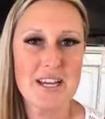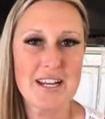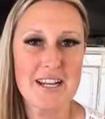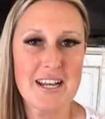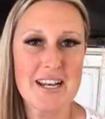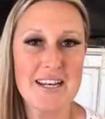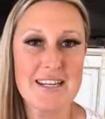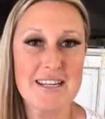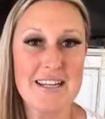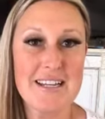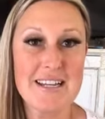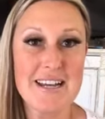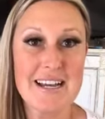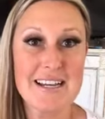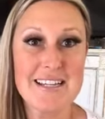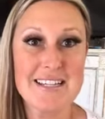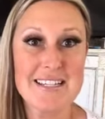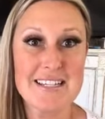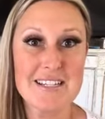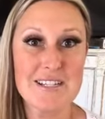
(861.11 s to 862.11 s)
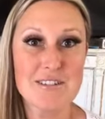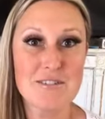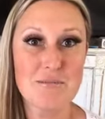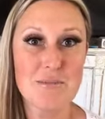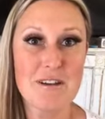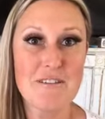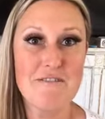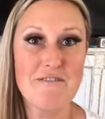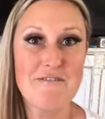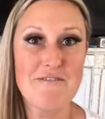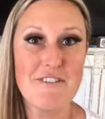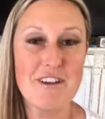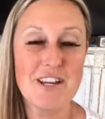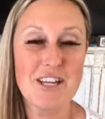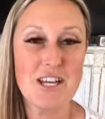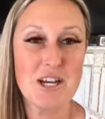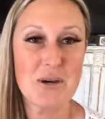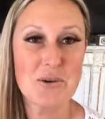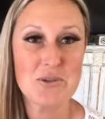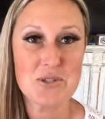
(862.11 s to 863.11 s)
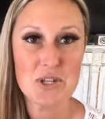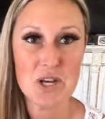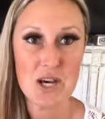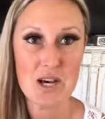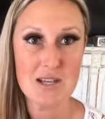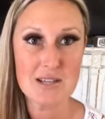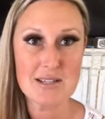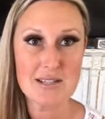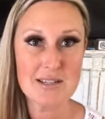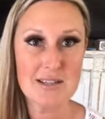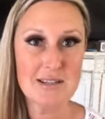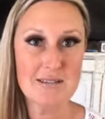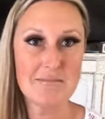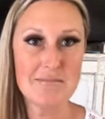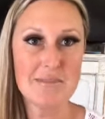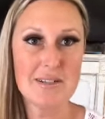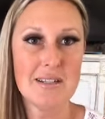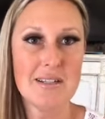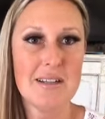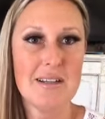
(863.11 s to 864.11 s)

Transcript: and I need ideas for my videos. Awesome.